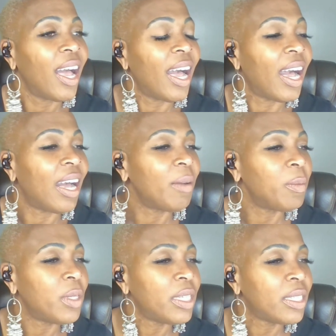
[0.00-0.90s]

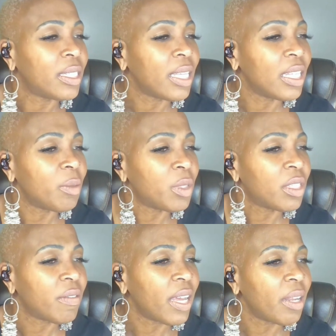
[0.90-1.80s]
Lindsay says you must
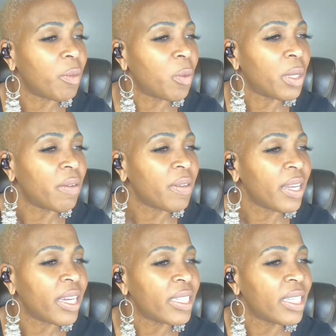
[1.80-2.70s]
have had a moment of
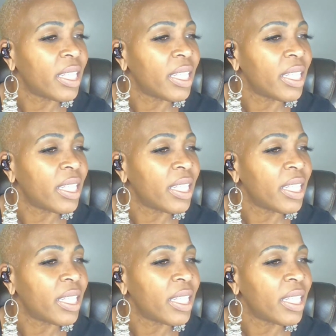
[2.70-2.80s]
clarity,